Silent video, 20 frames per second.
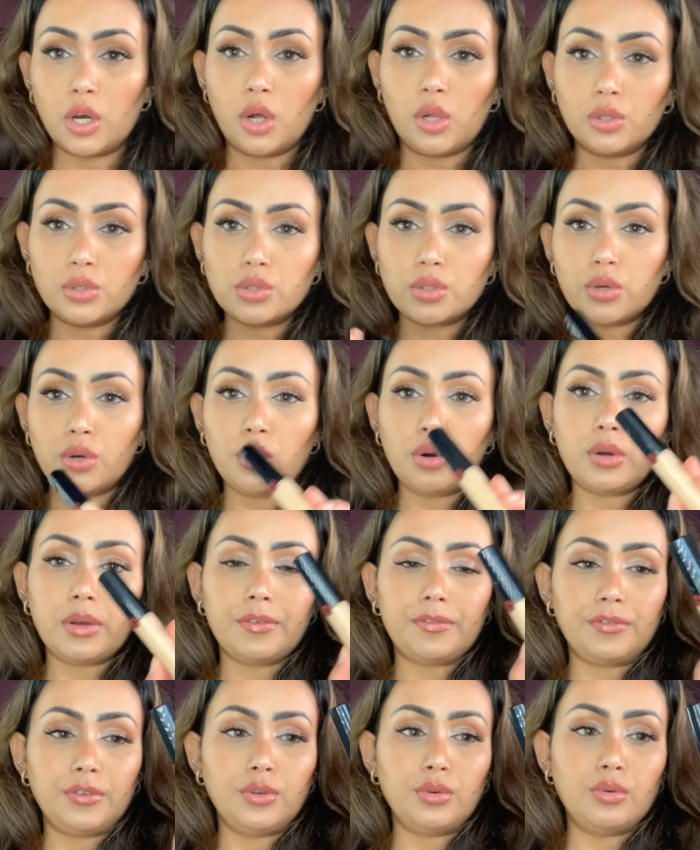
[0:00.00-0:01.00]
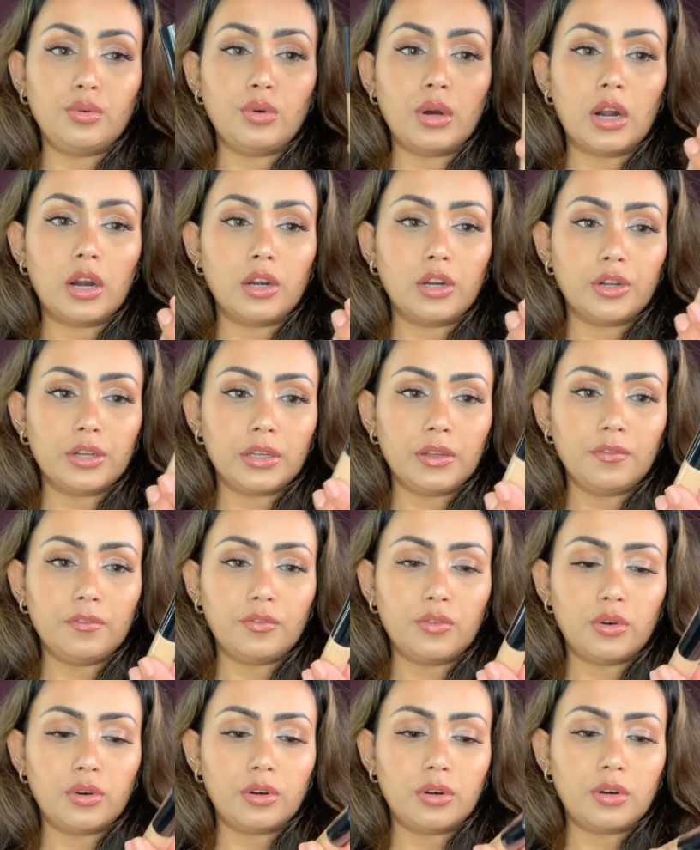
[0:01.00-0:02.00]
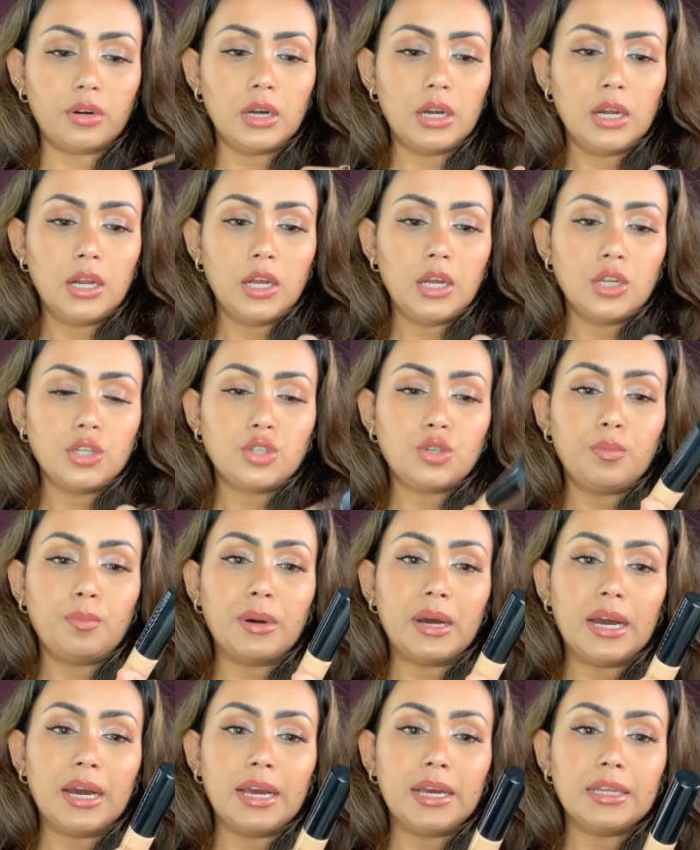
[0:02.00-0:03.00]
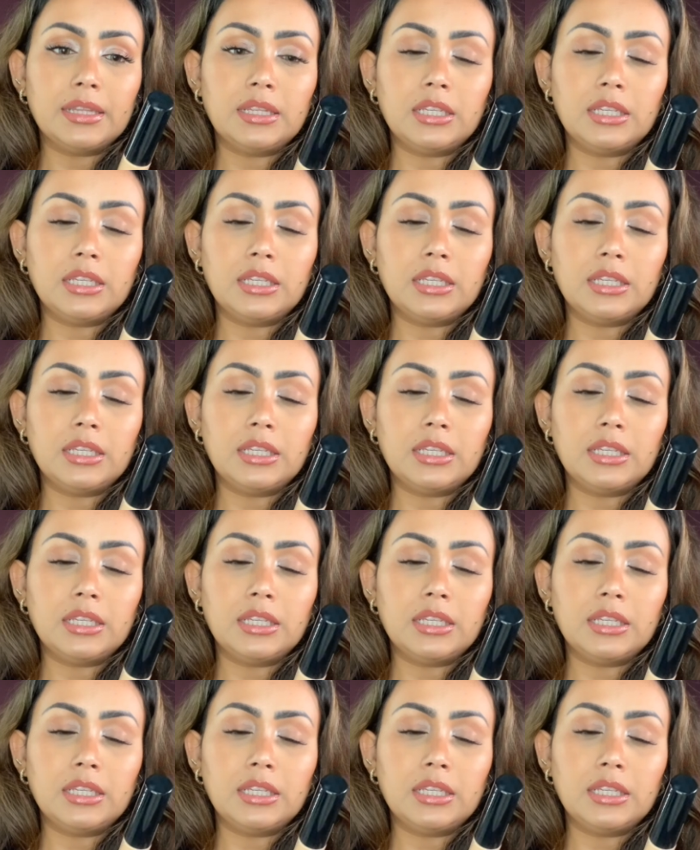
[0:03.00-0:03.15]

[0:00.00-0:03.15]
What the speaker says: Also, if you are looking to buy